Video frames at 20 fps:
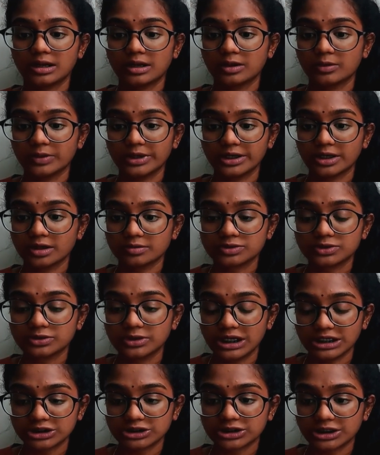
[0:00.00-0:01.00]
when it comes to
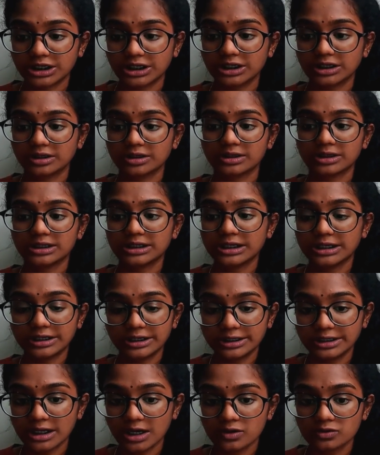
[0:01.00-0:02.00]
lecturing, clearing
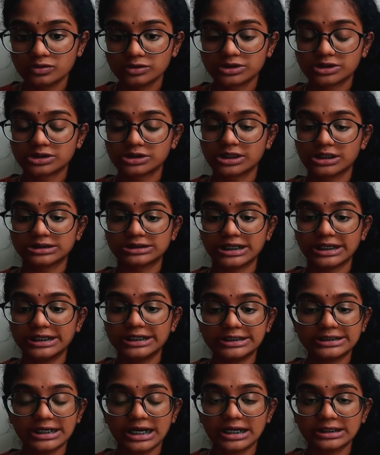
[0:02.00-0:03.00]
doubts, assigning
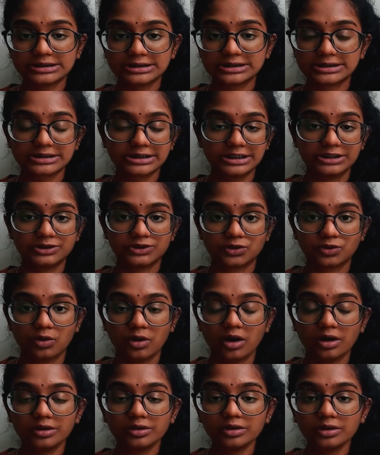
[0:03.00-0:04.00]
tasks and so
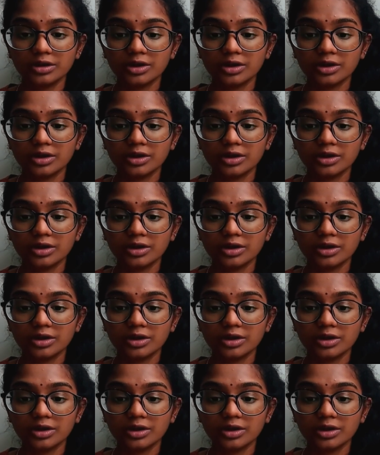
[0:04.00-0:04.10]
on.